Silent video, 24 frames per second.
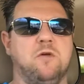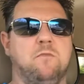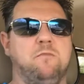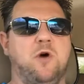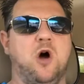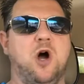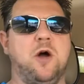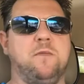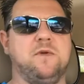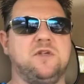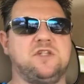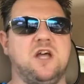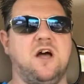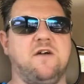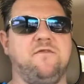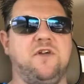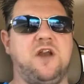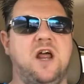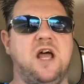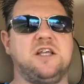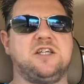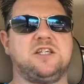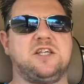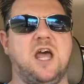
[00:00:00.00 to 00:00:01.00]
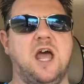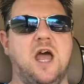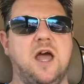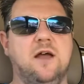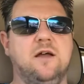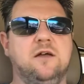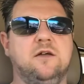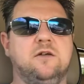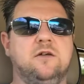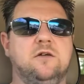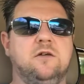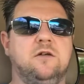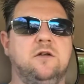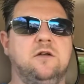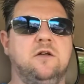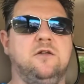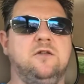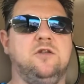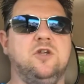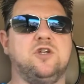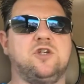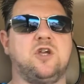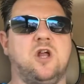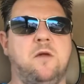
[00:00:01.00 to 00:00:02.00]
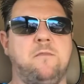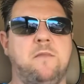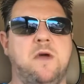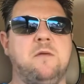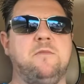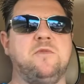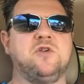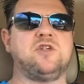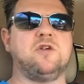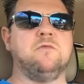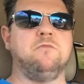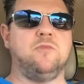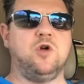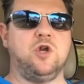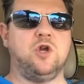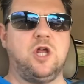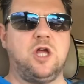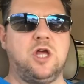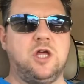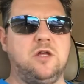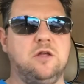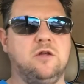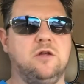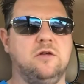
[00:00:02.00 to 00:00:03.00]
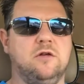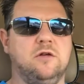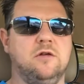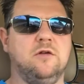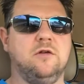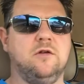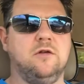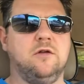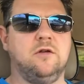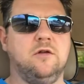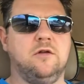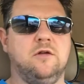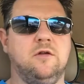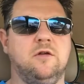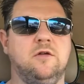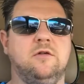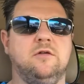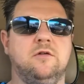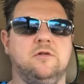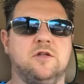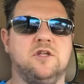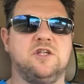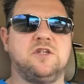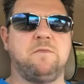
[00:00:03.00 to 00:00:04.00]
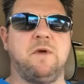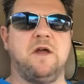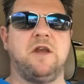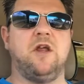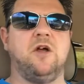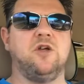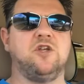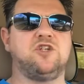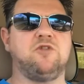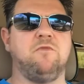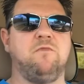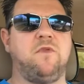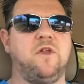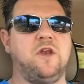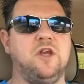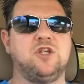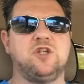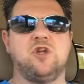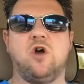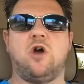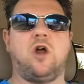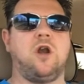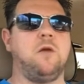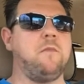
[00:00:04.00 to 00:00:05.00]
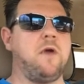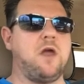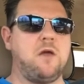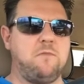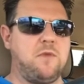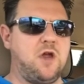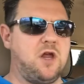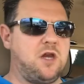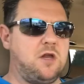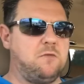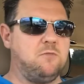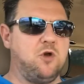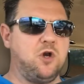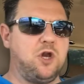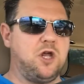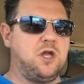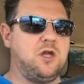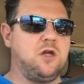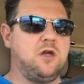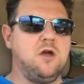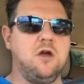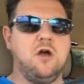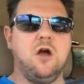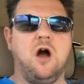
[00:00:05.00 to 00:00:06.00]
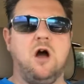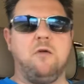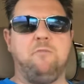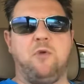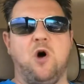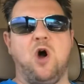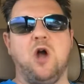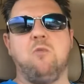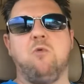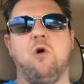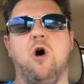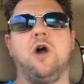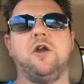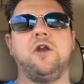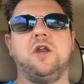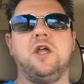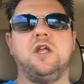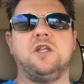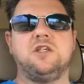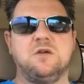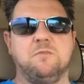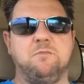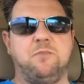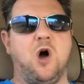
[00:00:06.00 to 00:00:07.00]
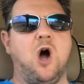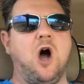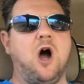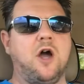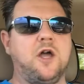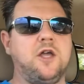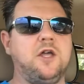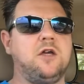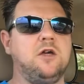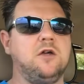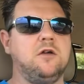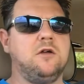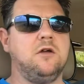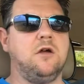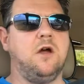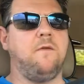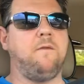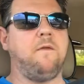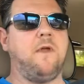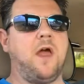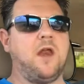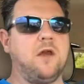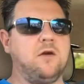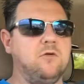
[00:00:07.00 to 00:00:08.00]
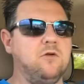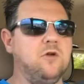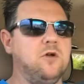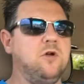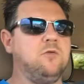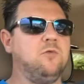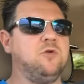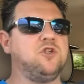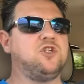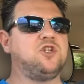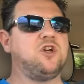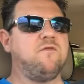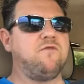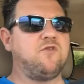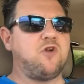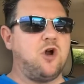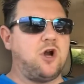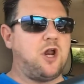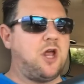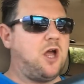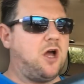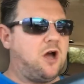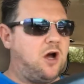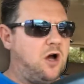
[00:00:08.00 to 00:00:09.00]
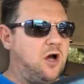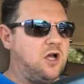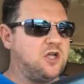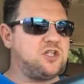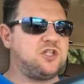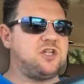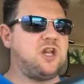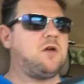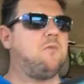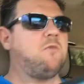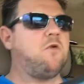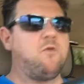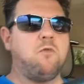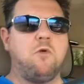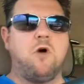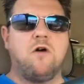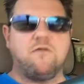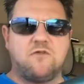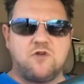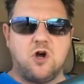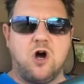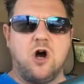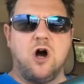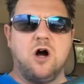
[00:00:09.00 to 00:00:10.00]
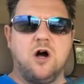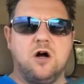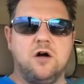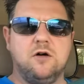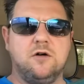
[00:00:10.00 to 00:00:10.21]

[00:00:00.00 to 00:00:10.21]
on buying myself an asset that's going to make me some money and spend it on something that's not going to make me any money. I'll buy what I need to buy, and then once I've got it, I'll stick with what I've got.